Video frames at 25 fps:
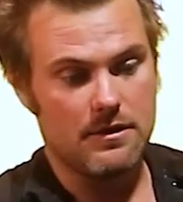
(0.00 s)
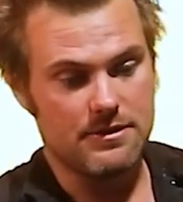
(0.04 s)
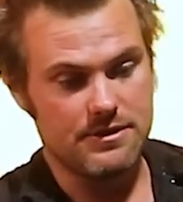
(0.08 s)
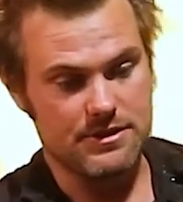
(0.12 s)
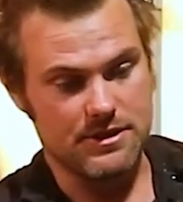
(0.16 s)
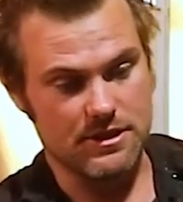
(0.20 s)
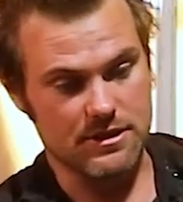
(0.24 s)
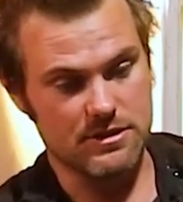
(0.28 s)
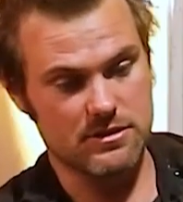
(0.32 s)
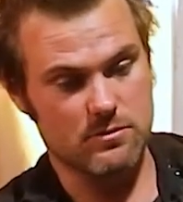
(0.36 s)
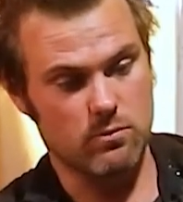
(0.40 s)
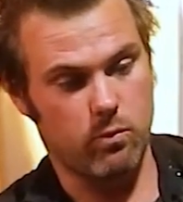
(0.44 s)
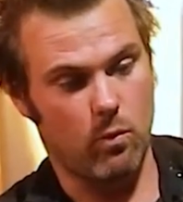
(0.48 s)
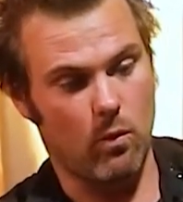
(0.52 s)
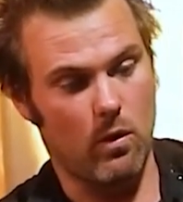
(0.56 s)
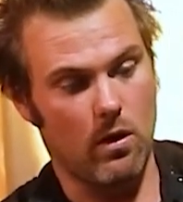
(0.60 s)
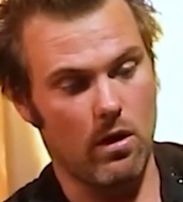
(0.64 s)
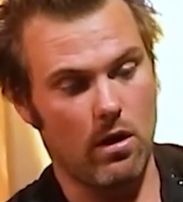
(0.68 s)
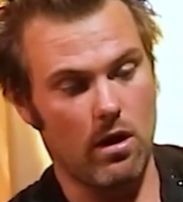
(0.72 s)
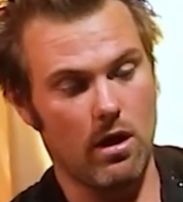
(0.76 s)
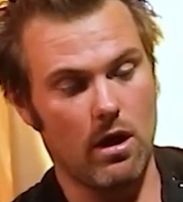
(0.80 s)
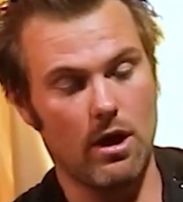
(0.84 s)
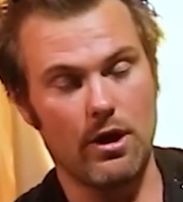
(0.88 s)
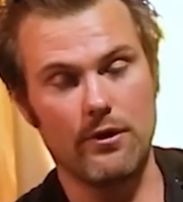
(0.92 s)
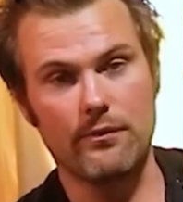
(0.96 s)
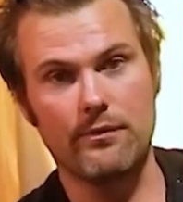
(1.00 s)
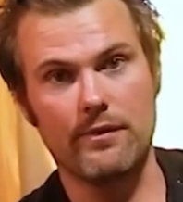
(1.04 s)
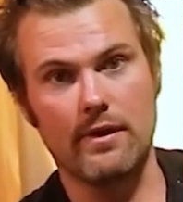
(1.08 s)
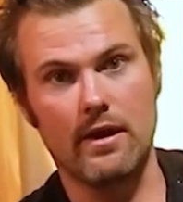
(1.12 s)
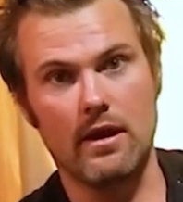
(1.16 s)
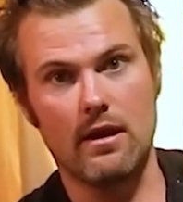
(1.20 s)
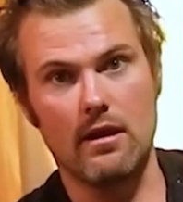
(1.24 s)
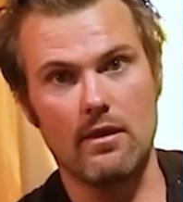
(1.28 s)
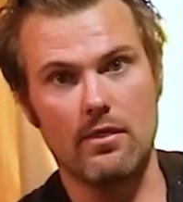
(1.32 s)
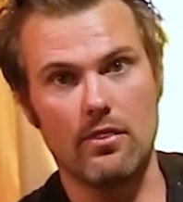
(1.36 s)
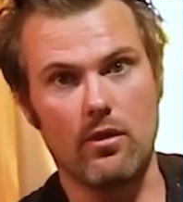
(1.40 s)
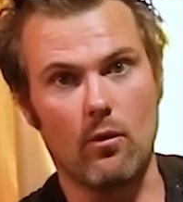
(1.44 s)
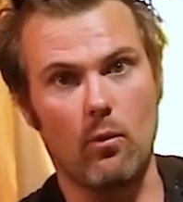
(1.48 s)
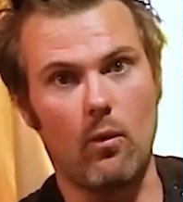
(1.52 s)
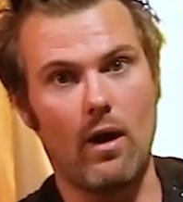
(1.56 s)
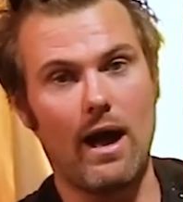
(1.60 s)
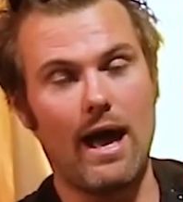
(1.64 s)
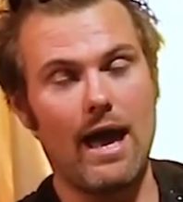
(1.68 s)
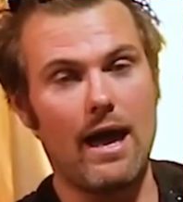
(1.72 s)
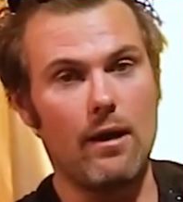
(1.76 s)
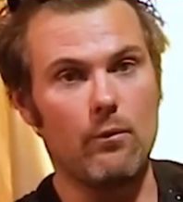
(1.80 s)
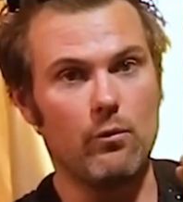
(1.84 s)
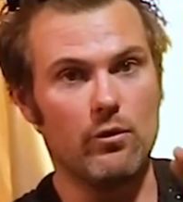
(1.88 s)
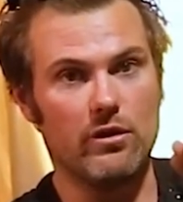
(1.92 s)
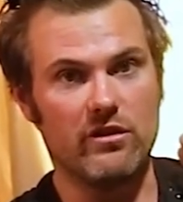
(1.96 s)
just wild, the
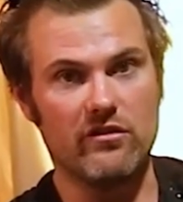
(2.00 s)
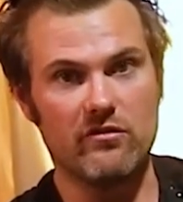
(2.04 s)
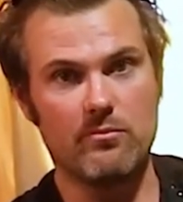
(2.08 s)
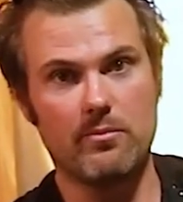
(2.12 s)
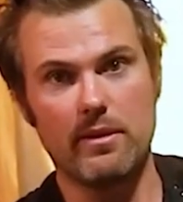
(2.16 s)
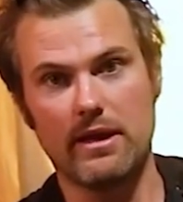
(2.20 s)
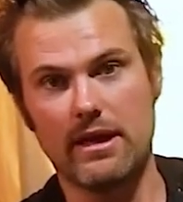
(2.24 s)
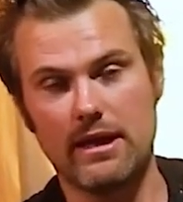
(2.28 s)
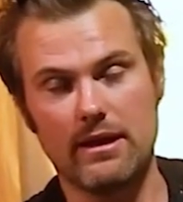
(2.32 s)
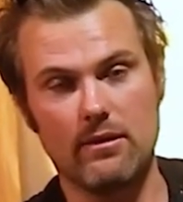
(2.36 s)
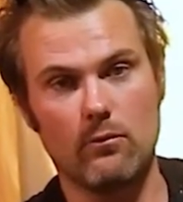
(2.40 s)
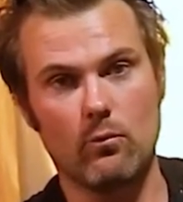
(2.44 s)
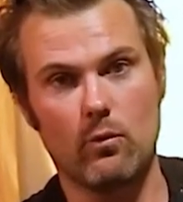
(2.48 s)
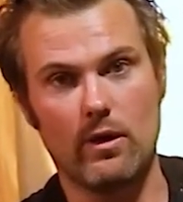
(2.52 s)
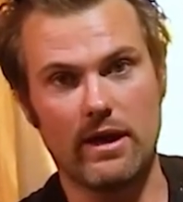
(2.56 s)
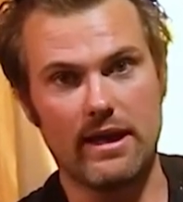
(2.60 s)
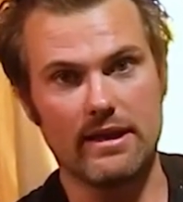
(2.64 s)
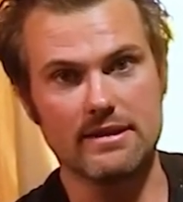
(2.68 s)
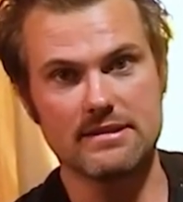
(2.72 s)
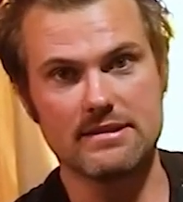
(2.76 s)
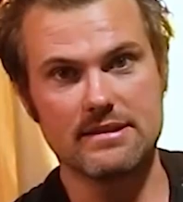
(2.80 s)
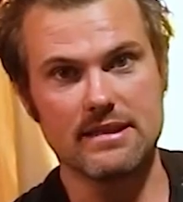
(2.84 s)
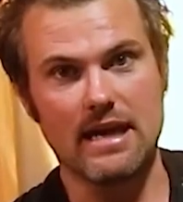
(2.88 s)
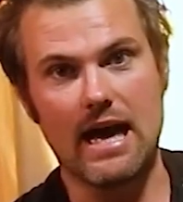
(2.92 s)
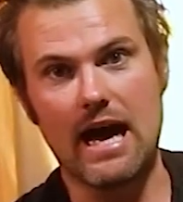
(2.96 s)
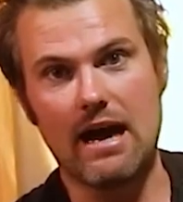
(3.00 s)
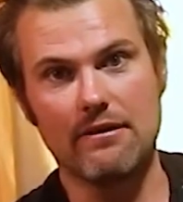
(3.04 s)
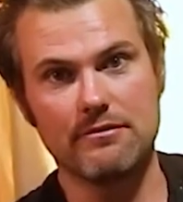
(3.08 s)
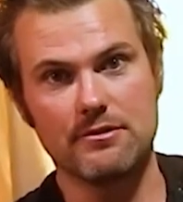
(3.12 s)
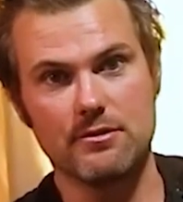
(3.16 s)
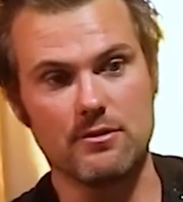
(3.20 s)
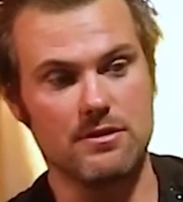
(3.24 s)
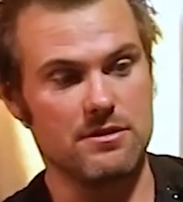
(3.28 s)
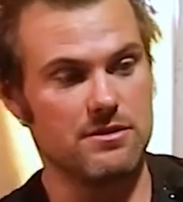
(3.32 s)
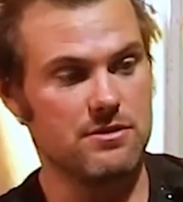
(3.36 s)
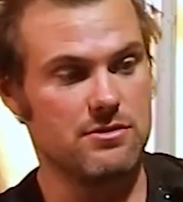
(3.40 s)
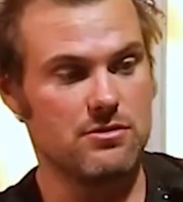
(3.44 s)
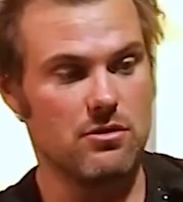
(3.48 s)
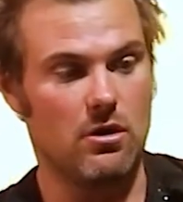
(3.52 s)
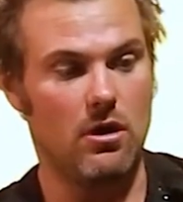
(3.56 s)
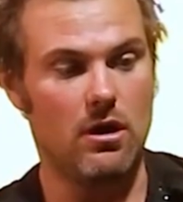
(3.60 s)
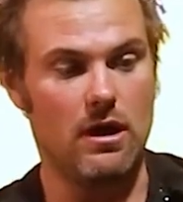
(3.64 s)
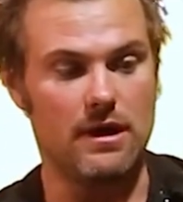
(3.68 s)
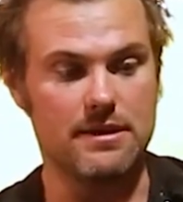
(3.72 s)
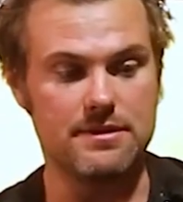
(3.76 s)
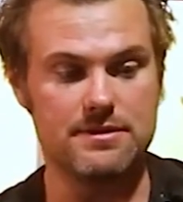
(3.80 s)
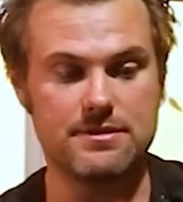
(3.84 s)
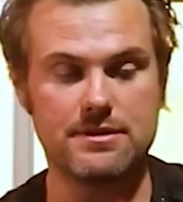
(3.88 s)
way it would have been when after it's dried.